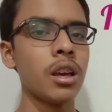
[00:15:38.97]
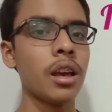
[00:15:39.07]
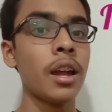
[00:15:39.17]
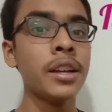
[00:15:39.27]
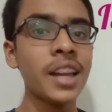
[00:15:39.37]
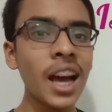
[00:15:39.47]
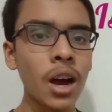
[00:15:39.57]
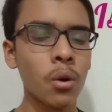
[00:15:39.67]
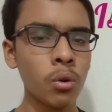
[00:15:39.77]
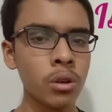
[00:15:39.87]
And
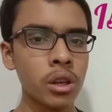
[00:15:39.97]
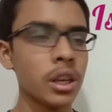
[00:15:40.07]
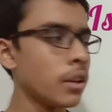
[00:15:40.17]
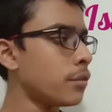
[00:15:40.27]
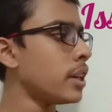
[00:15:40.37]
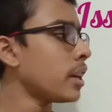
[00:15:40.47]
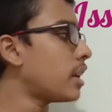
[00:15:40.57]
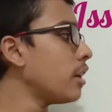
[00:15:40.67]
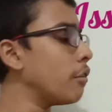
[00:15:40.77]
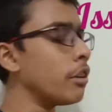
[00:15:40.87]
now, if they
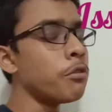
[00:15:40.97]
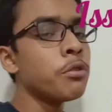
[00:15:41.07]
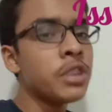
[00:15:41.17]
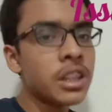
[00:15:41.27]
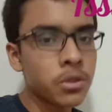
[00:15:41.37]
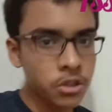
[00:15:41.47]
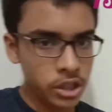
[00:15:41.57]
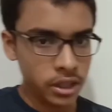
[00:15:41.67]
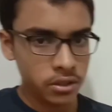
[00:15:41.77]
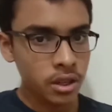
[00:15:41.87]
give him 50,000
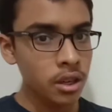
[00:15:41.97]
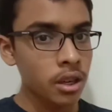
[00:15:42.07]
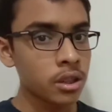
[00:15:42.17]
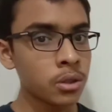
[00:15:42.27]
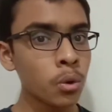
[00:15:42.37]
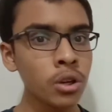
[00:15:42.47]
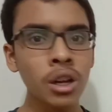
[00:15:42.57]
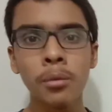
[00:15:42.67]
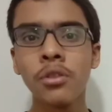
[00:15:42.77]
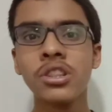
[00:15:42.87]
shares, the total
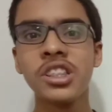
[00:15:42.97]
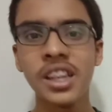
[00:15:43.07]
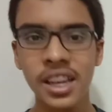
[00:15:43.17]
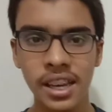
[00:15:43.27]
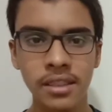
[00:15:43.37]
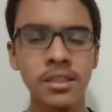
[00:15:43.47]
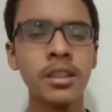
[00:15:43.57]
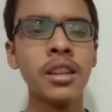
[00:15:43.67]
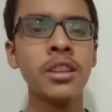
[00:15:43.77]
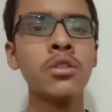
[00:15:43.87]
number of shares
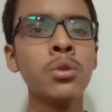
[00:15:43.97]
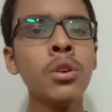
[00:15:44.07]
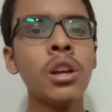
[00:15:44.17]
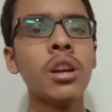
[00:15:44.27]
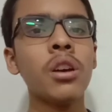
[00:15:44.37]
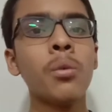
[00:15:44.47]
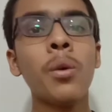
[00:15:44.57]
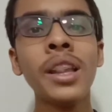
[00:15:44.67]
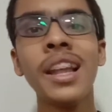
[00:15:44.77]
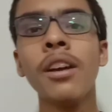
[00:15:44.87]
increased to
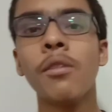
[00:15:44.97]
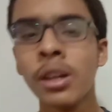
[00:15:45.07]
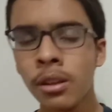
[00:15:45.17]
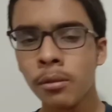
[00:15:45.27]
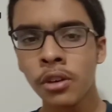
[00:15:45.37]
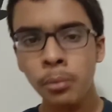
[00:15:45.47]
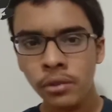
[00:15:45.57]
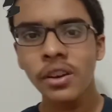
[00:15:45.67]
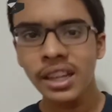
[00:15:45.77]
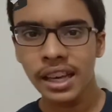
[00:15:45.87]

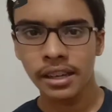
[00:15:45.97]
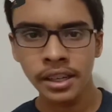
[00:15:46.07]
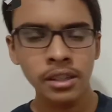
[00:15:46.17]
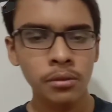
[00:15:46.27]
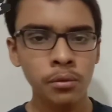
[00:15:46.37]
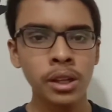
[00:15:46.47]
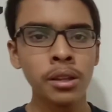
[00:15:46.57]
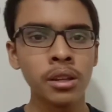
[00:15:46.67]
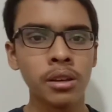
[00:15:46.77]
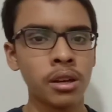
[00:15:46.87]
1.5 lakh, right?
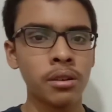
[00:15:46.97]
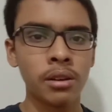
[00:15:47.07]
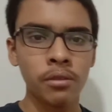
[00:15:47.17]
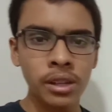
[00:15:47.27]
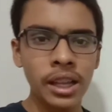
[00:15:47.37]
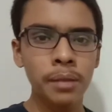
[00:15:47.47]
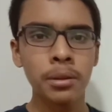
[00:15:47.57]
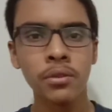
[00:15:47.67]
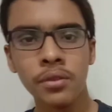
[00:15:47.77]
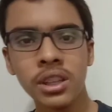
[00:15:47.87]
1 lakh
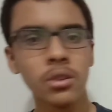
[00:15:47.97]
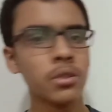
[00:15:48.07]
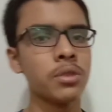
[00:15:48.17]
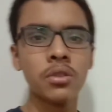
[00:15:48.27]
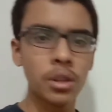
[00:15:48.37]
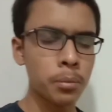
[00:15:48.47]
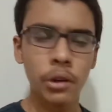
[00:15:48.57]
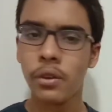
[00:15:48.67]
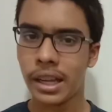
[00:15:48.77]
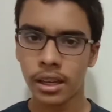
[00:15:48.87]
plus 50,000, which is
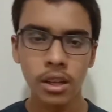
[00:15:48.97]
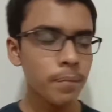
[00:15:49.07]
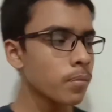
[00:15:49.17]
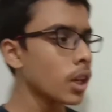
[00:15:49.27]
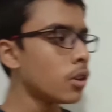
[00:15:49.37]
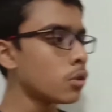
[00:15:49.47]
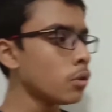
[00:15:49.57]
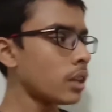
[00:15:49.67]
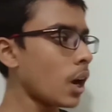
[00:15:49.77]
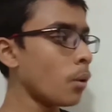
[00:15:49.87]
1.5 lakh. So
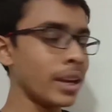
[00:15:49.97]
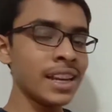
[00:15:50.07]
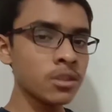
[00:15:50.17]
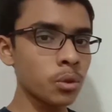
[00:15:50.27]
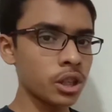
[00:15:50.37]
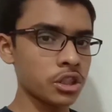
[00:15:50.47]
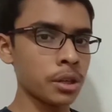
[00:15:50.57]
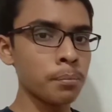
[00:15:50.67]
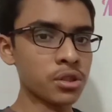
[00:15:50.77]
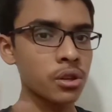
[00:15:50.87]
now his
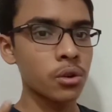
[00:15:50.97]
ownership, Mr.